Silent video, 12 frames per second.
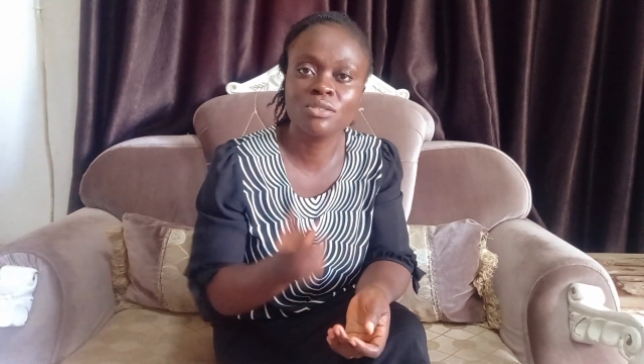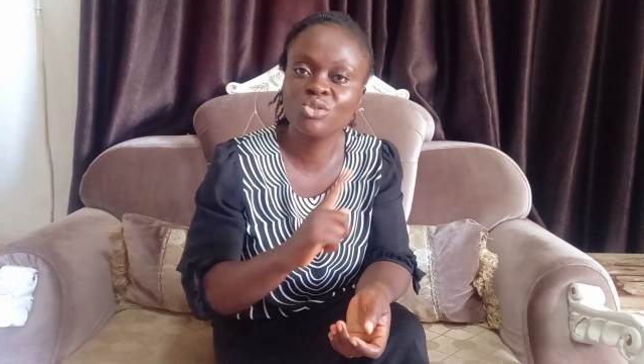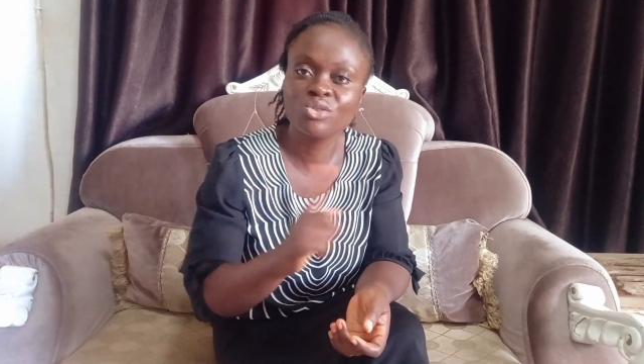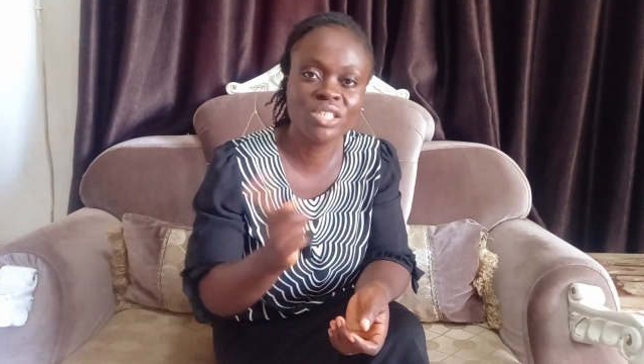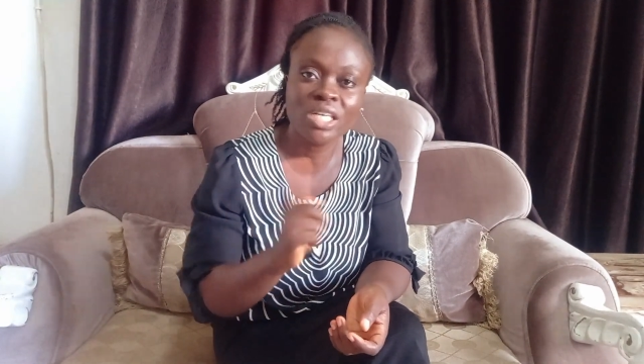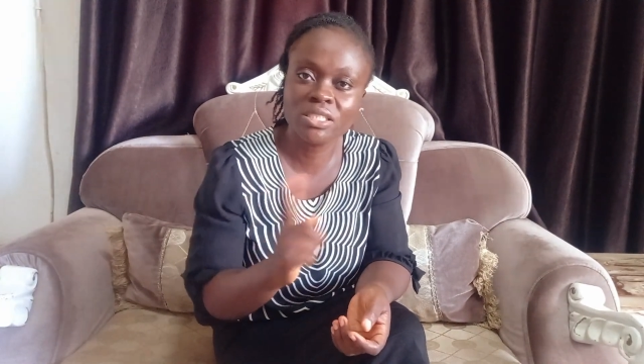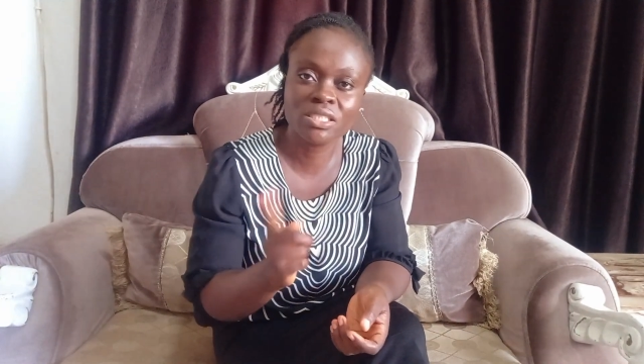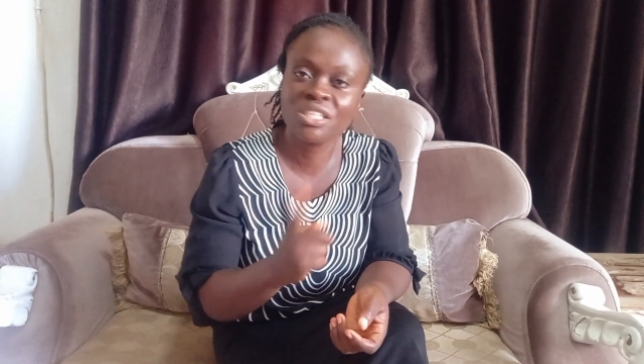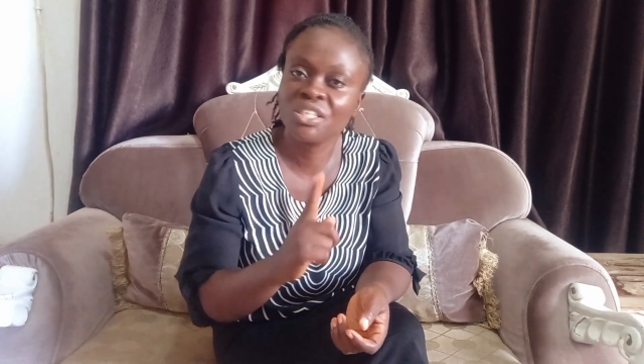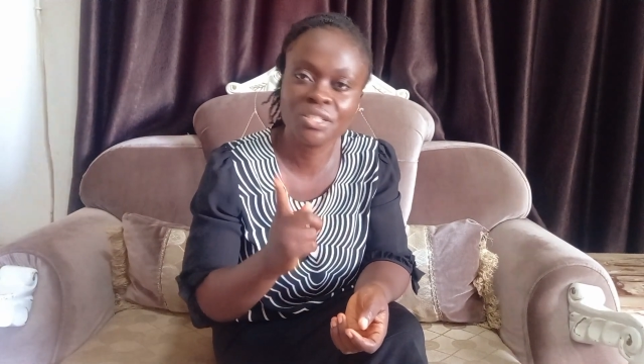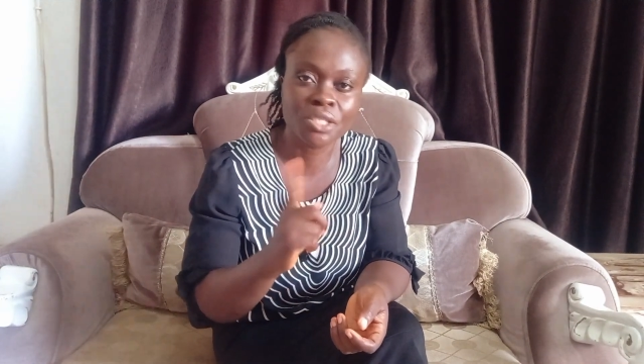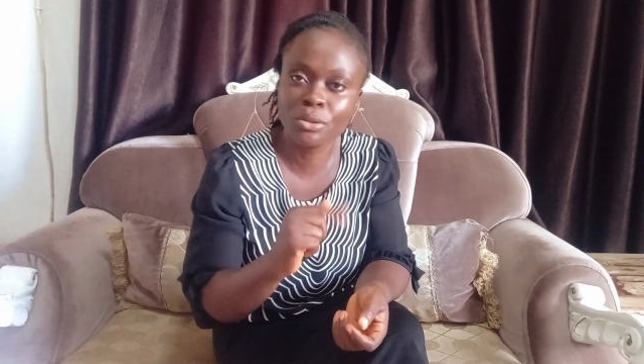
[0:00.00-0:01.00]
students,
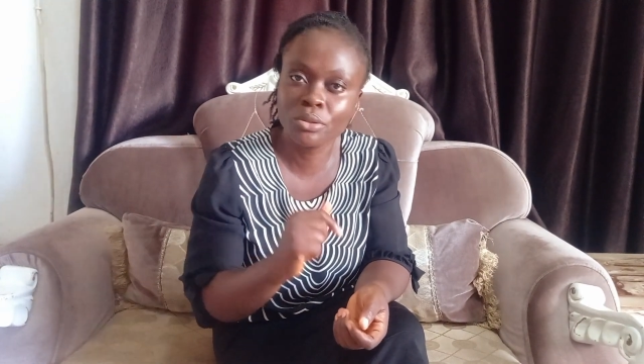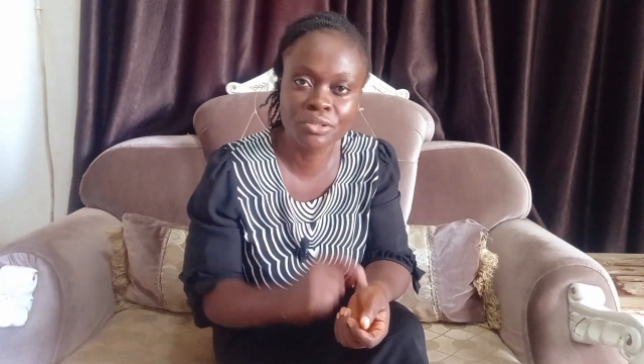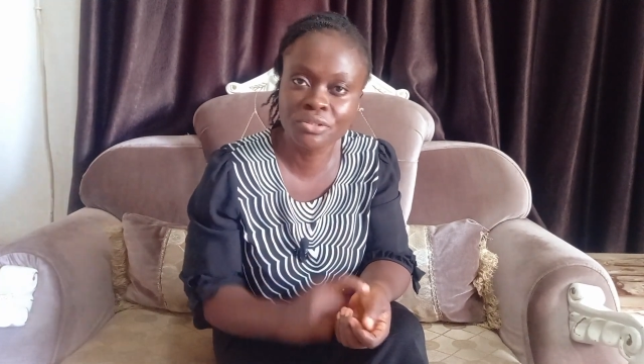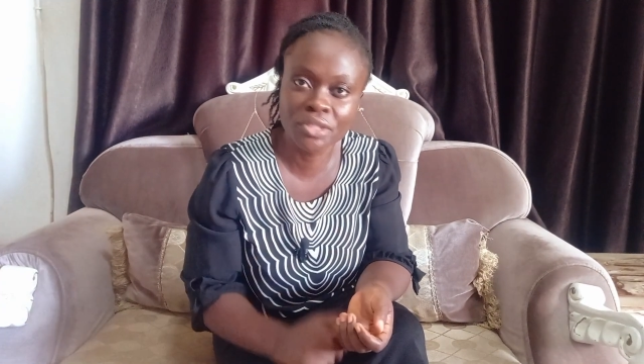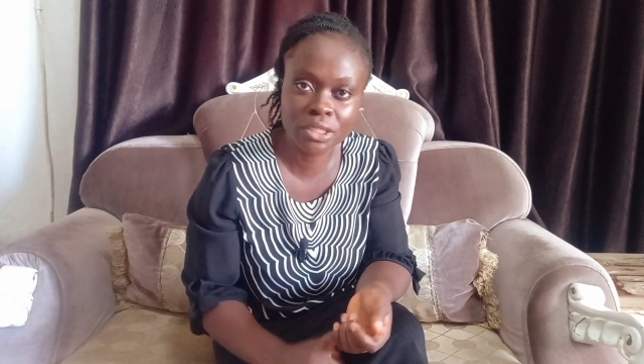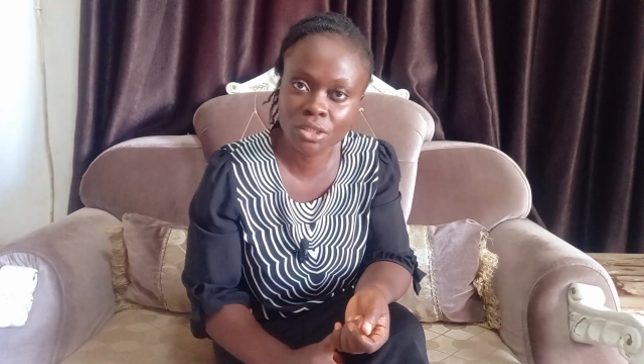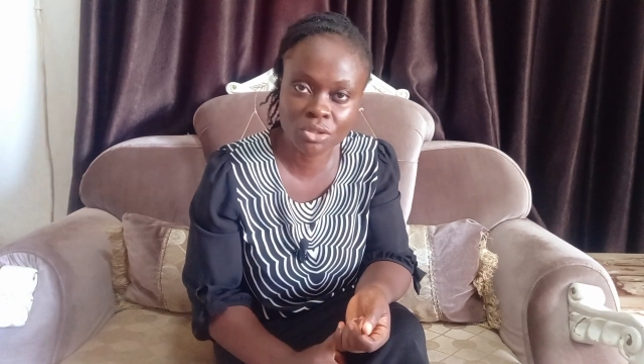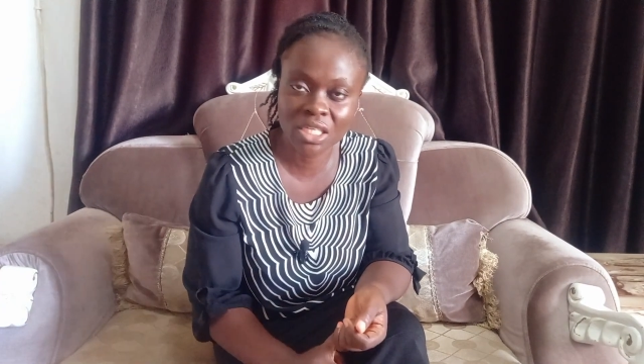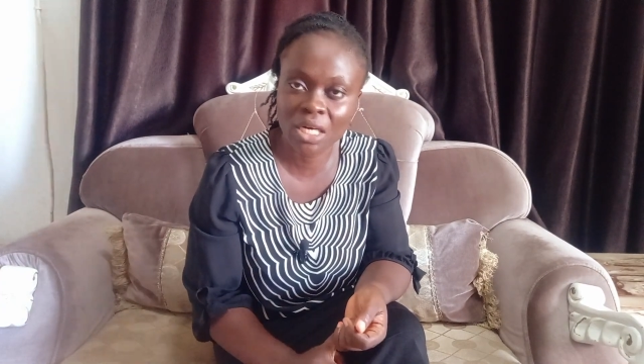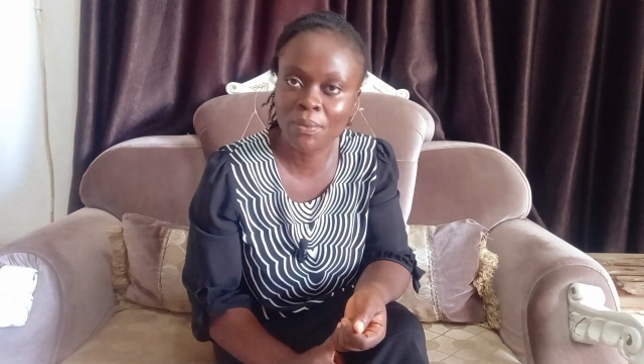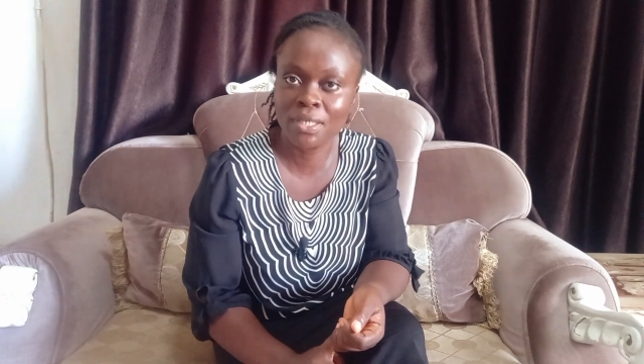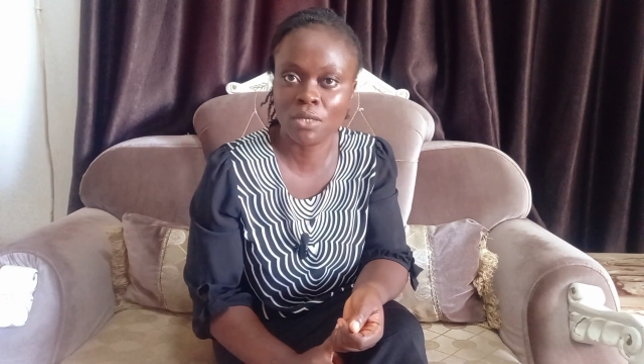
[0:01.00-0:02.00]
they don't greet each
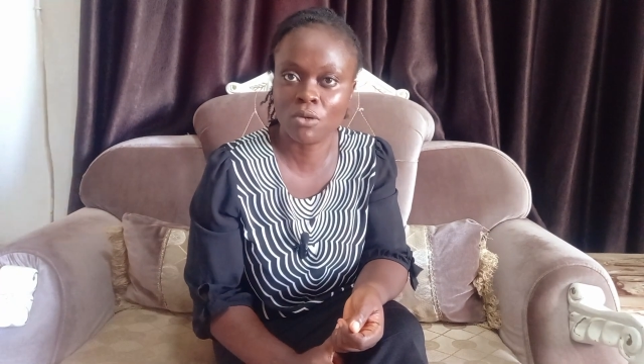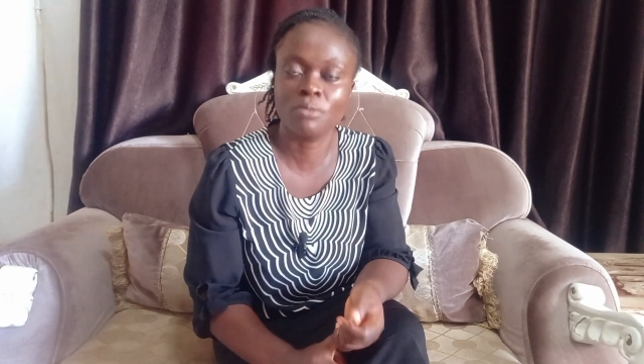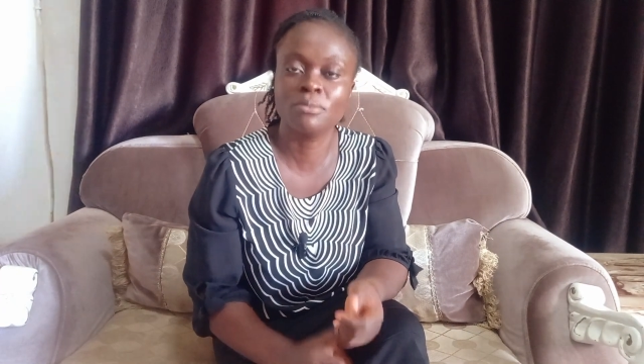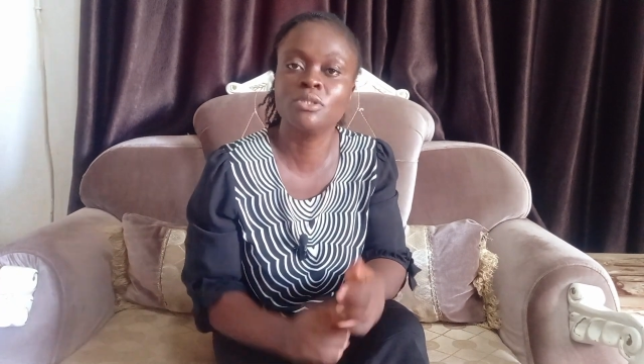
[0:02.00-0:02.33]
other when they come